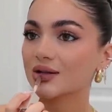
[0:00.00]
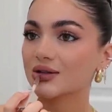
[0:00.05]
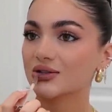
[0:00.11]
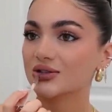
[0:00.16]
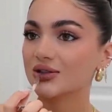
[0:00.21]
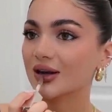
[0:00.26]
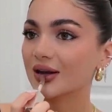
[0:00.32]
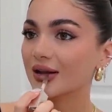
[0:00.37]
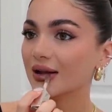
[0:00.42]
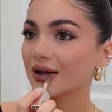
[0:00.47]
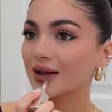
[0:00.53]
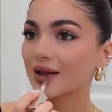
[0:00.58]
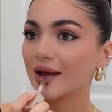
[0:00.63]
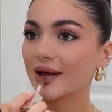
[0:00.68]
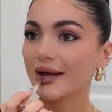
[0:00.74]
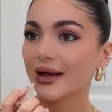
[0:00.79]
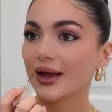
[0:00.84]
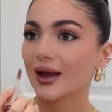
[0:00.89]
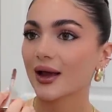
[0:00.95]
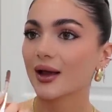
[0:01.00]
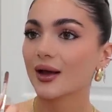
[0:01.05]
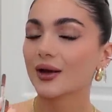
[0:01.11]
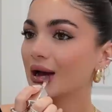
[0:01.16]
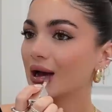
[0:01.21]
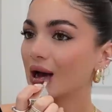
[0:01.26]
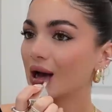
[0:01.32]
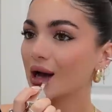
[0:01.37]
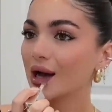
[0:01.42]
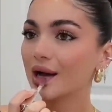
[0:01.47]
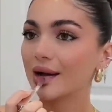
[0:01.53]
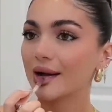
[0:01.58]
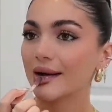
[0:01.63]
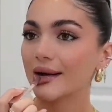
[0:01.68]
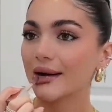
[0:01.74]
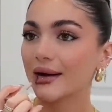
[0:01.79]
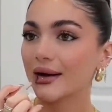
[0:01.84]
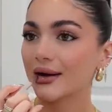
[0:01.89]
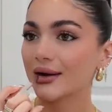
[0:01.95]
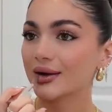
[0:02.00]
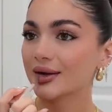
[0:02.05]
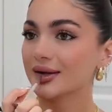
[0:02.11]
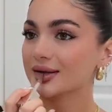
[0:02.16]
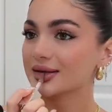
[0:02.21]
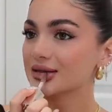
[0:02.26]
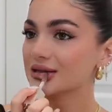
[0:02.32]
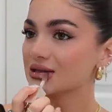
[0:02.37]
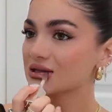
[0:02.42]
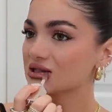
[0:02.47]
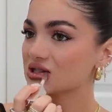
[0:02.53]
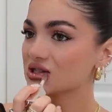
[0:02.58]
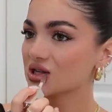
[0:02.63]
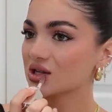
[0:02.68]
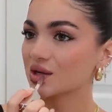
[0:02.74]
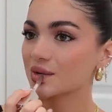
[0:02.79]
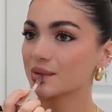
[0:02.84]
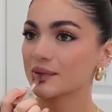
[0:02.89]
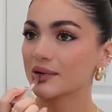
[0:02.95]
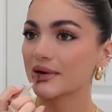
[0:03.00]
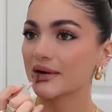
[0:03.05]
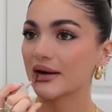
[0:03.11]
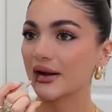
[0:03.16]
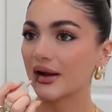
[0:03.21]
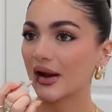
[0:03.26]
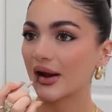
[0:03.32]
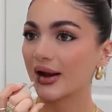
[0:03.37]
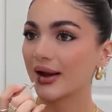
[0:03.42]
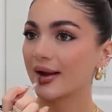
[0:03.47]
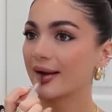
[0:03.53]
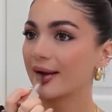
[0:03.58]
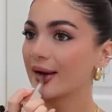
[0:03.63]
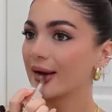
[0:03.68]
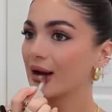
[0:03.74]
jelly-like. Oh, this is so pretty.